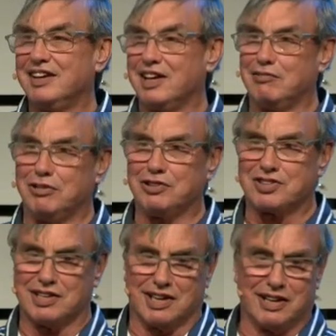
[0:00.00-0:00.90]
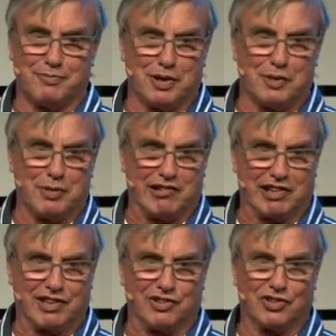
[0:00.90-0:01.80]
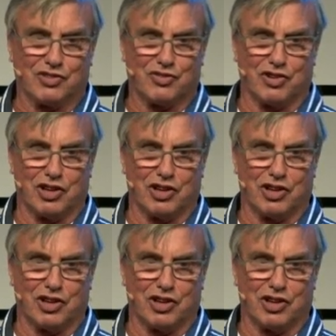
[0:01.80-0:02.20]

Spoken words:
Now, Ruth and I have been Americans